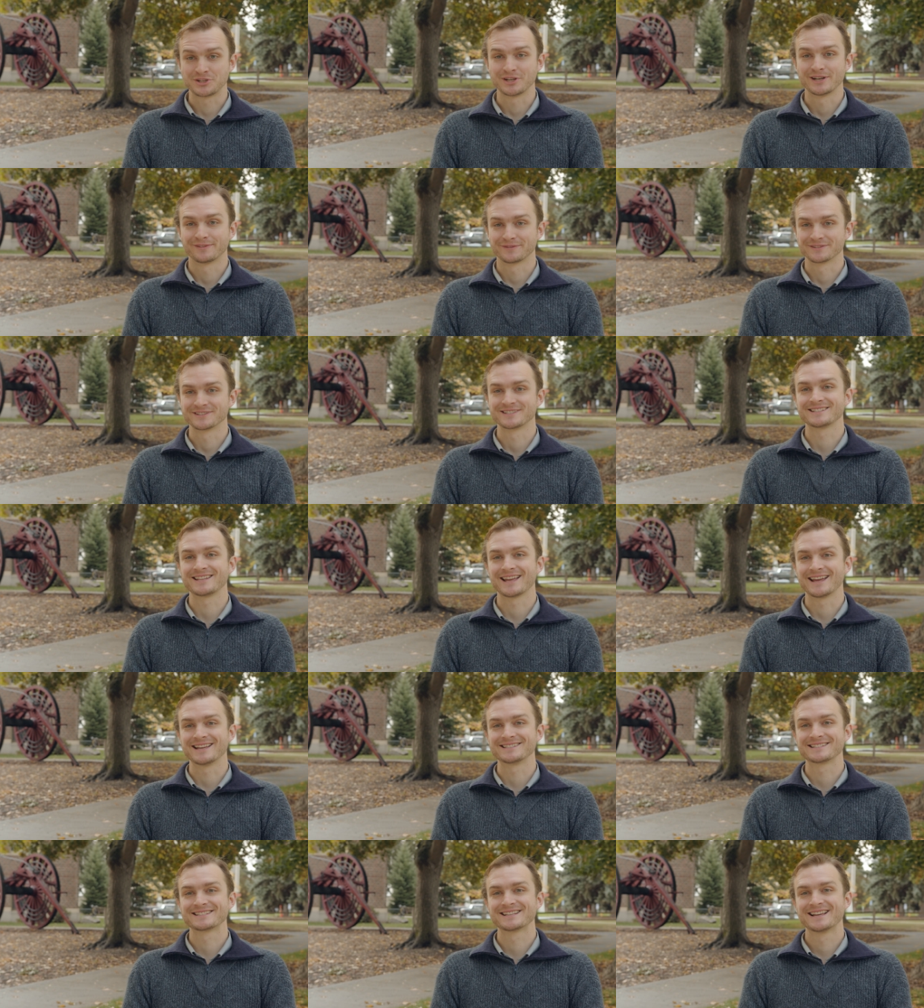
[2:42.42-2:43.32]
of different
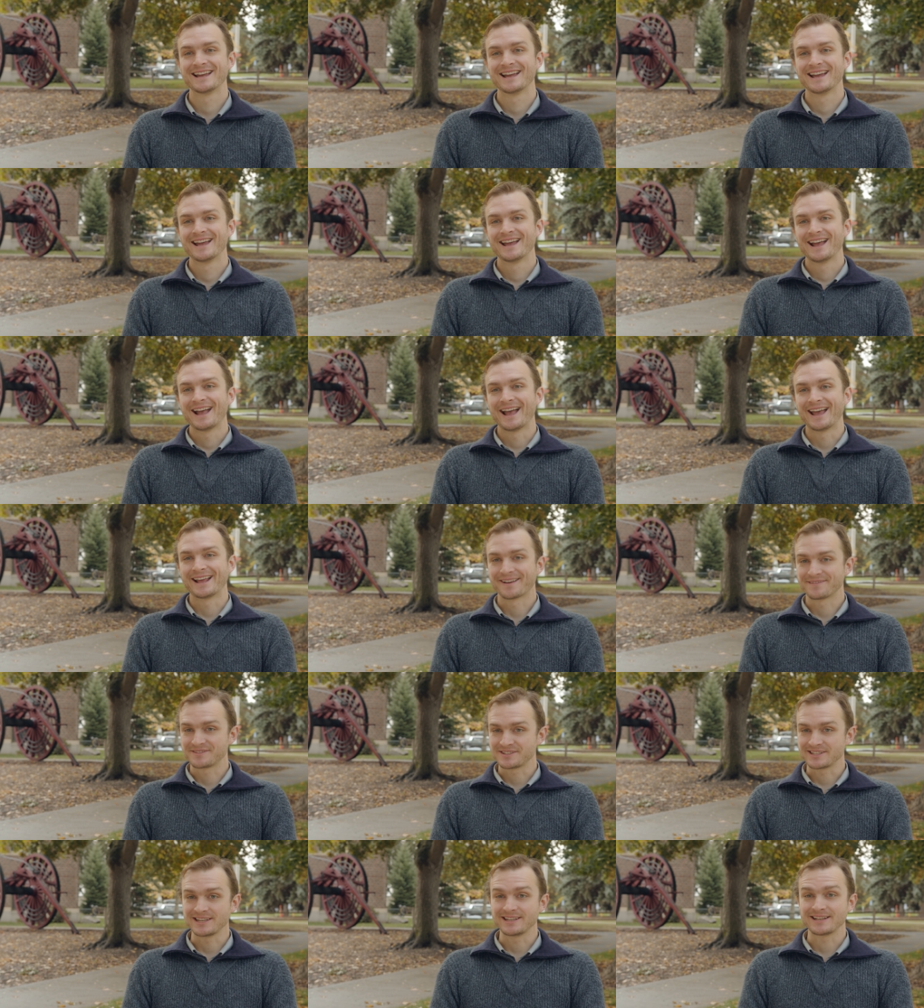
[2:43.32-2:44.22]
states, and I've
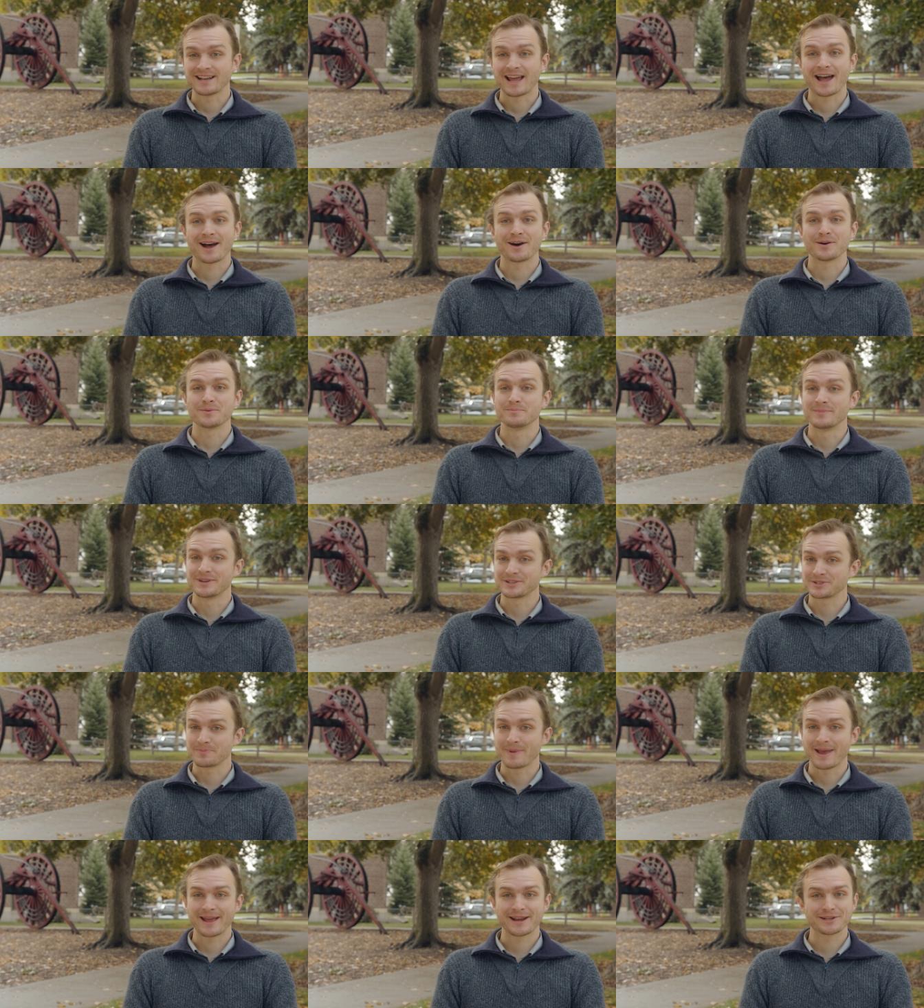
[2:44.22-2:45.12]
seen how
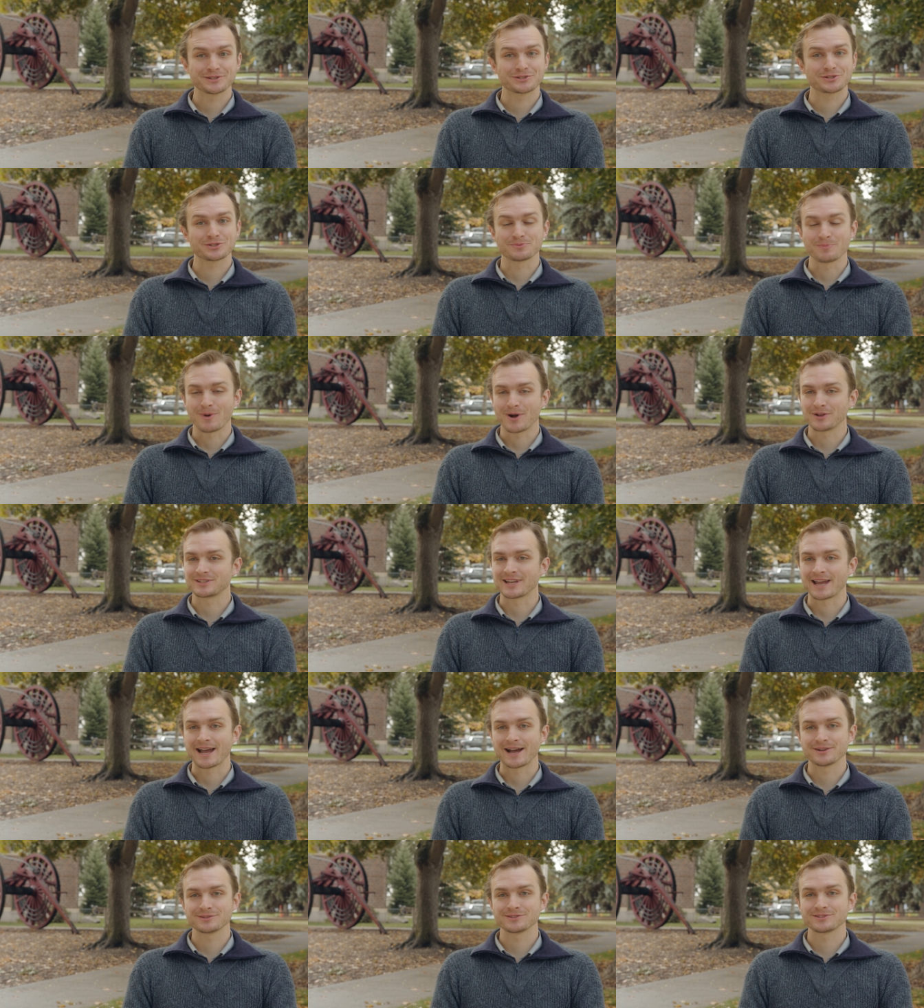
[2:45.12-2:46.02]
mismanaged small
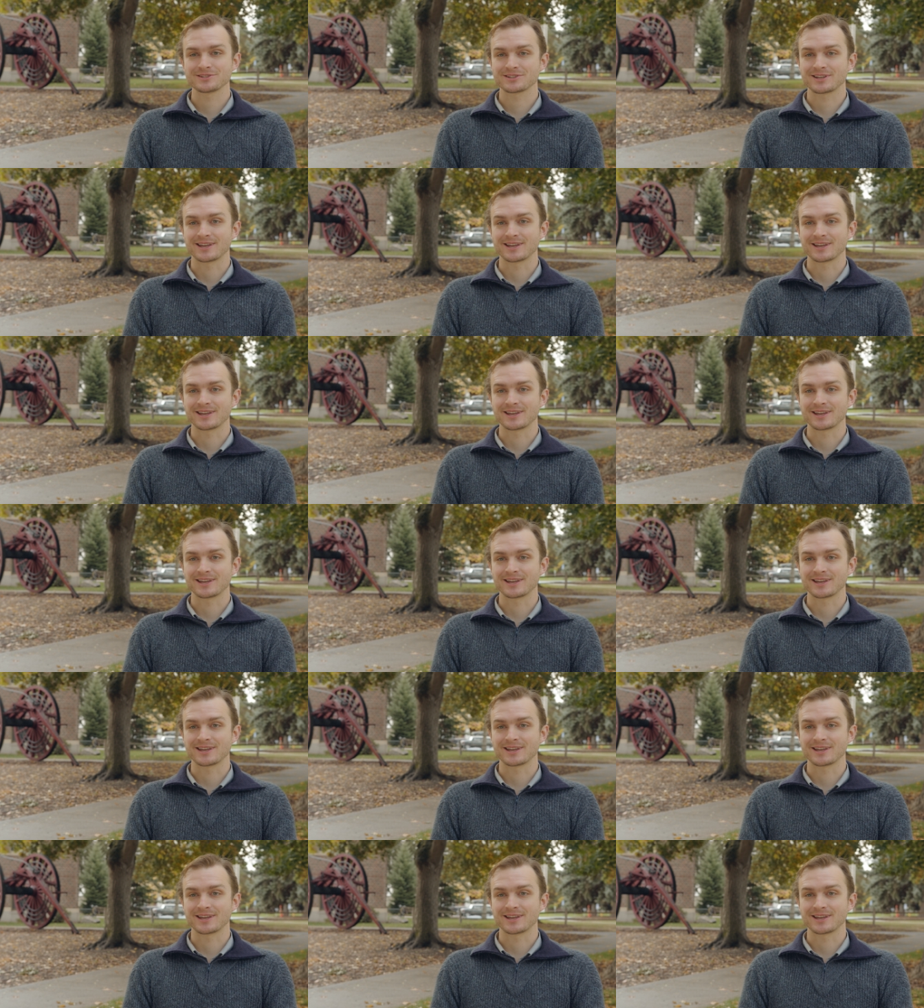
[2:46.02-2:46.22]
towns